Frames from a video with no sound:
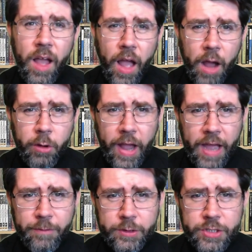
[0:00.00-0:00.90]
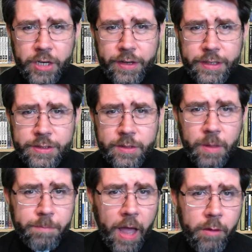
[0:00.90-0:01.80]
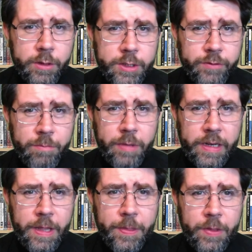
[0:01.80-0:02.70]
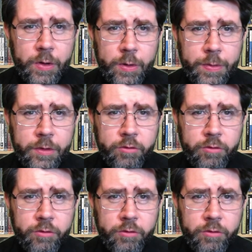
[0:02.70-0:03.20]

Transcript: Our adversaries, the powers from beneath the earth,